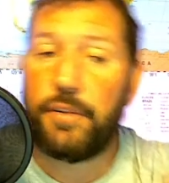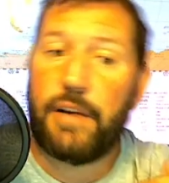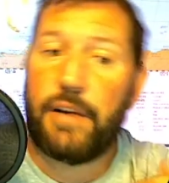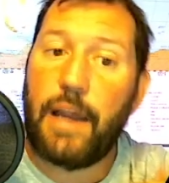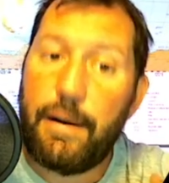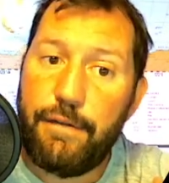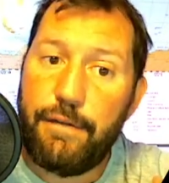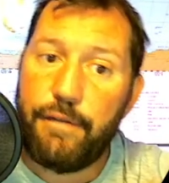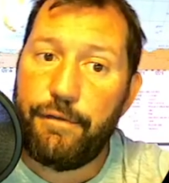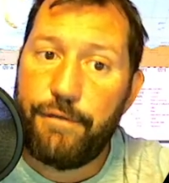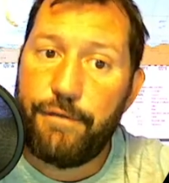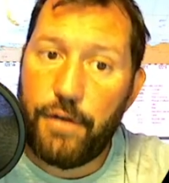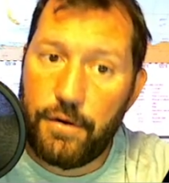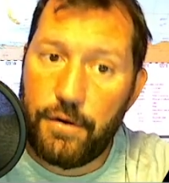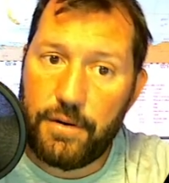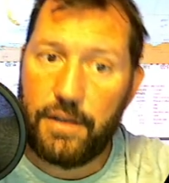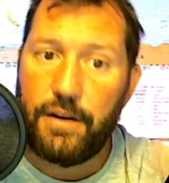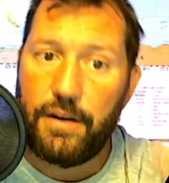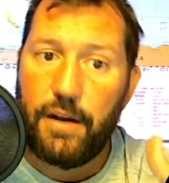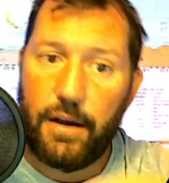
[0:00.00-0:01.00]
And I've
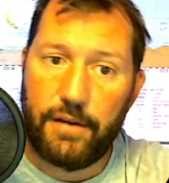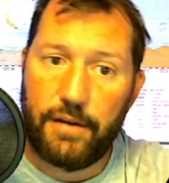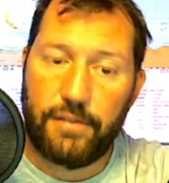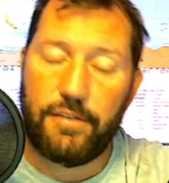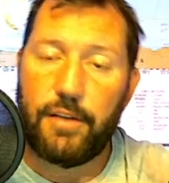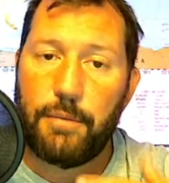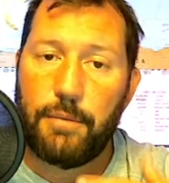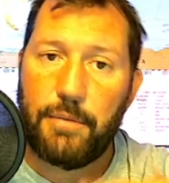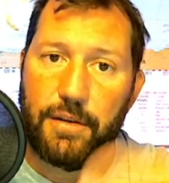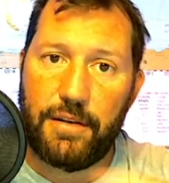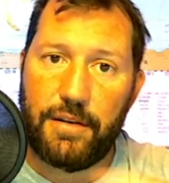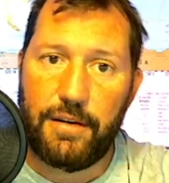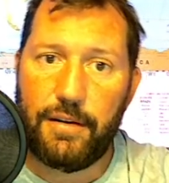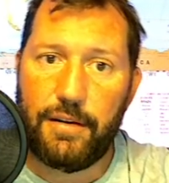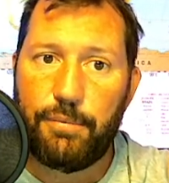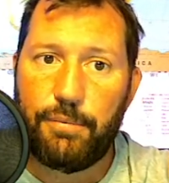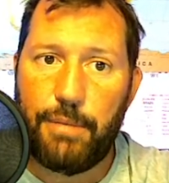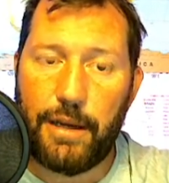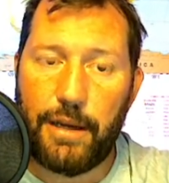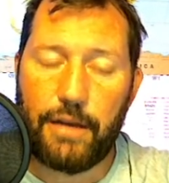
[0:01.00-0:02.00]
voted on some of
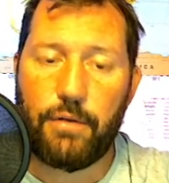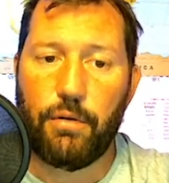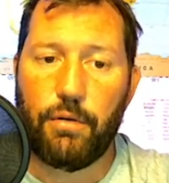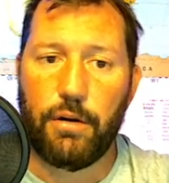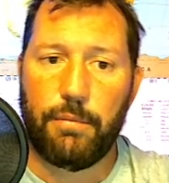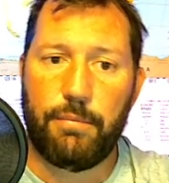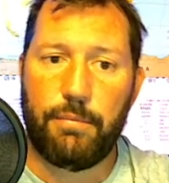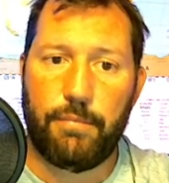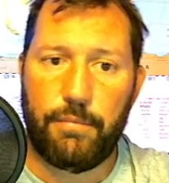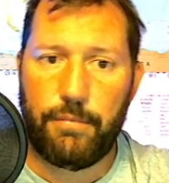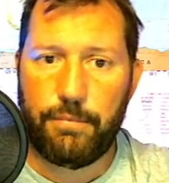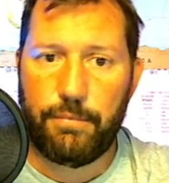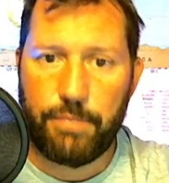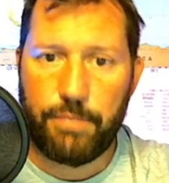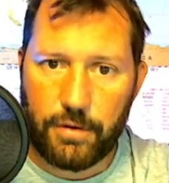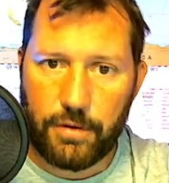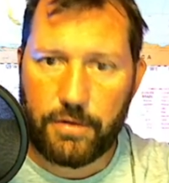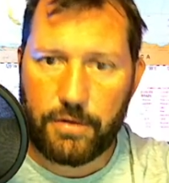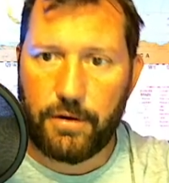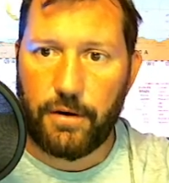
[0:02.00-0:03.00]
these Bancor
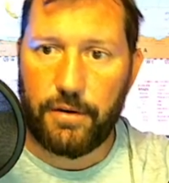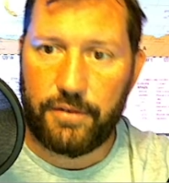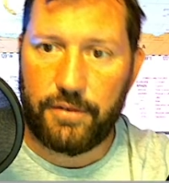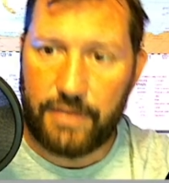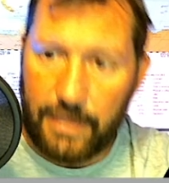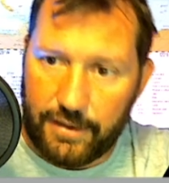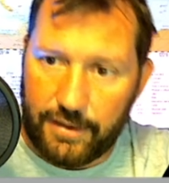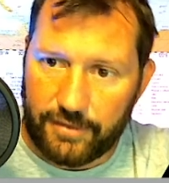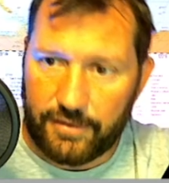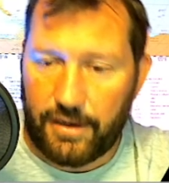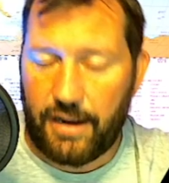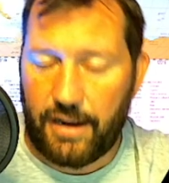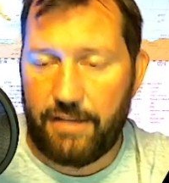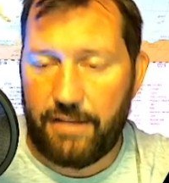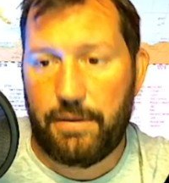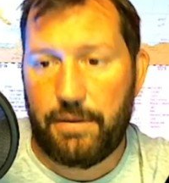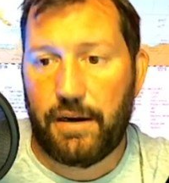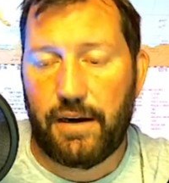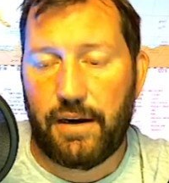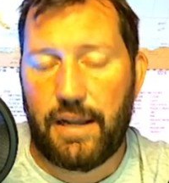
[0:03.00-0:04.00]
protocols. Yes,
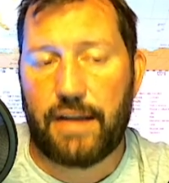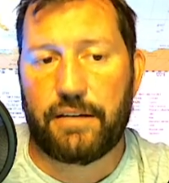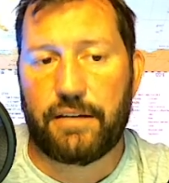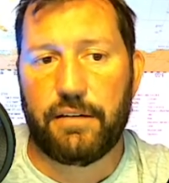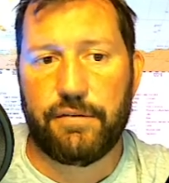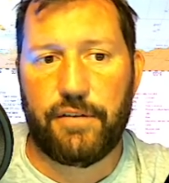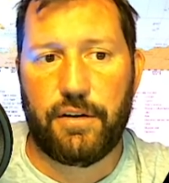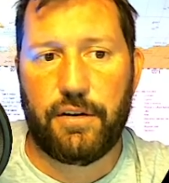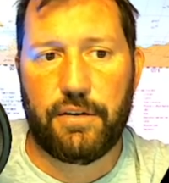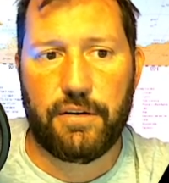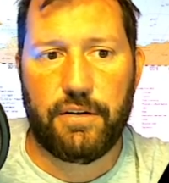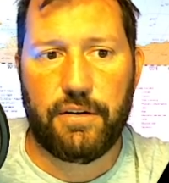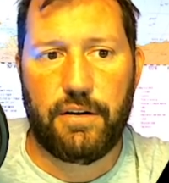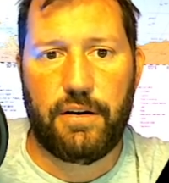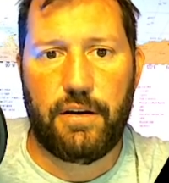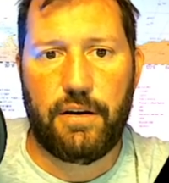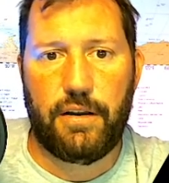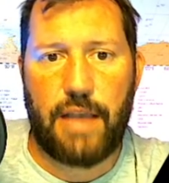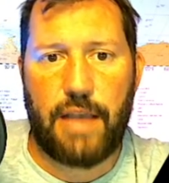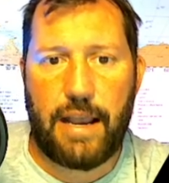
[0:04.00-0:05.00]
I've been an active voter
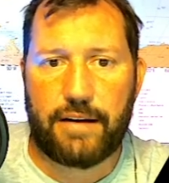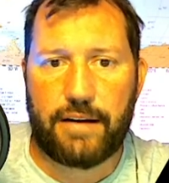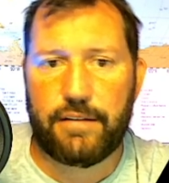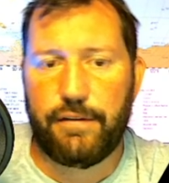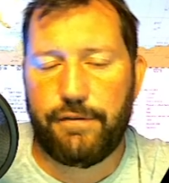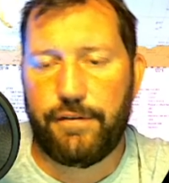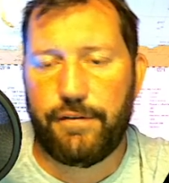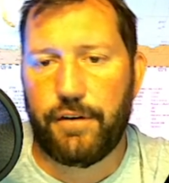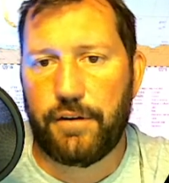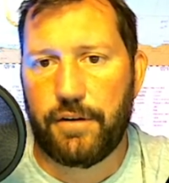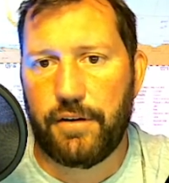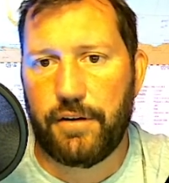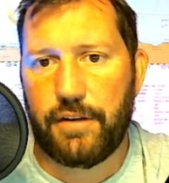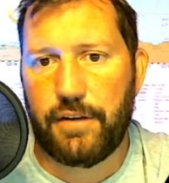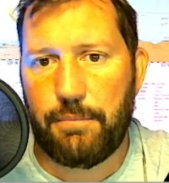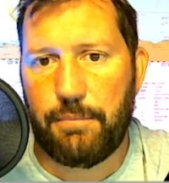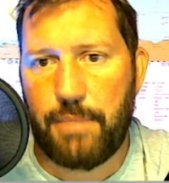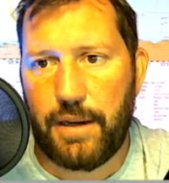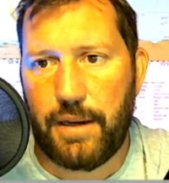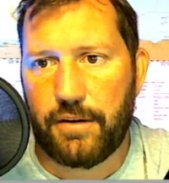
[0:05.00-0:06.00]
in
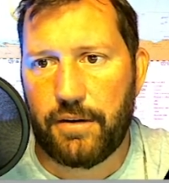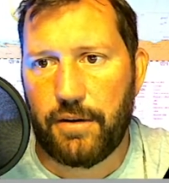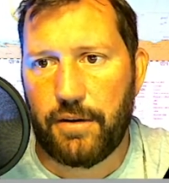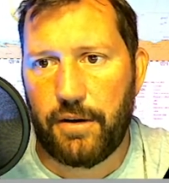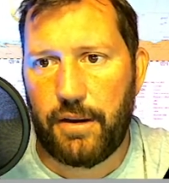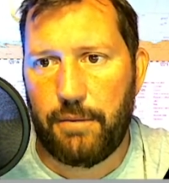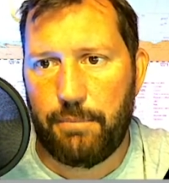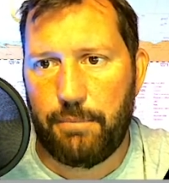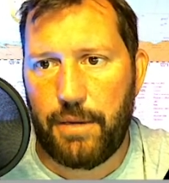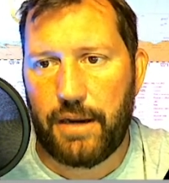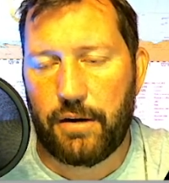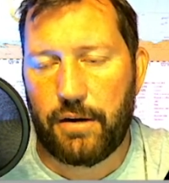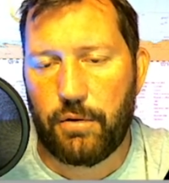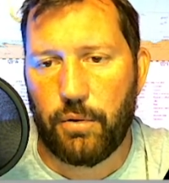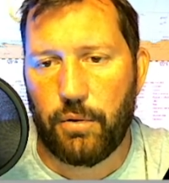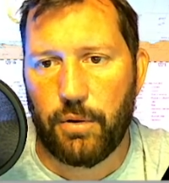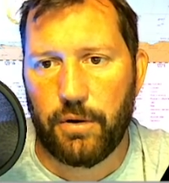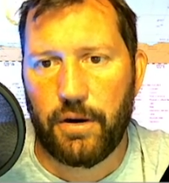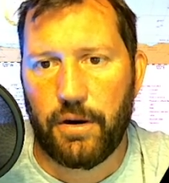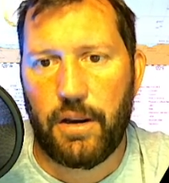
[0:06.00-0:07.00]
the
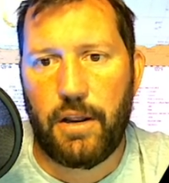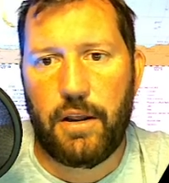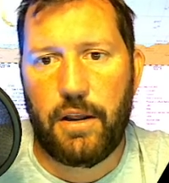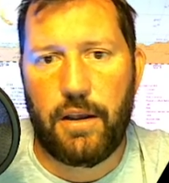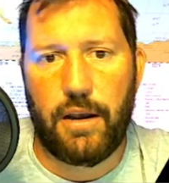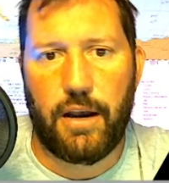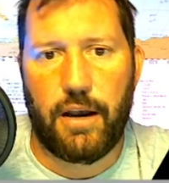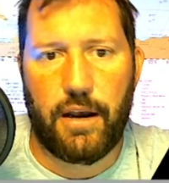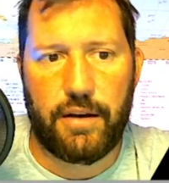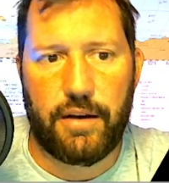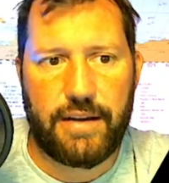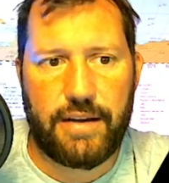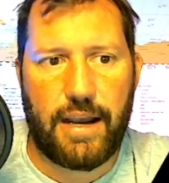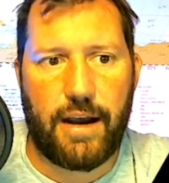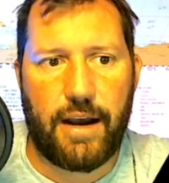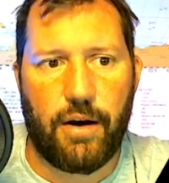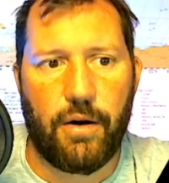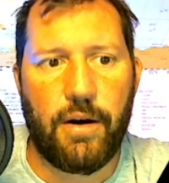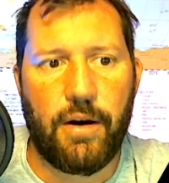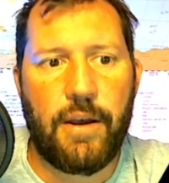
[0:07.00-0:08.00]
Bancor
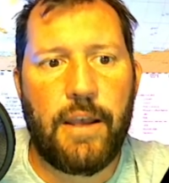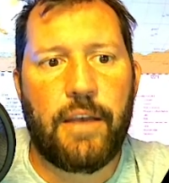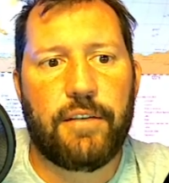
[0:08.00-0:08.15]
DAO.